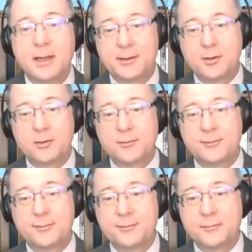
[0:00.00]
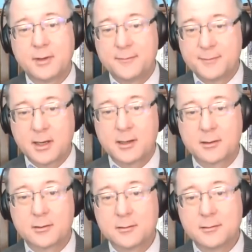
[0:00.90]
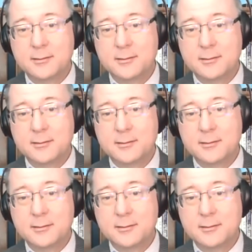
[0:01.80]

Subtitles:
editors of color?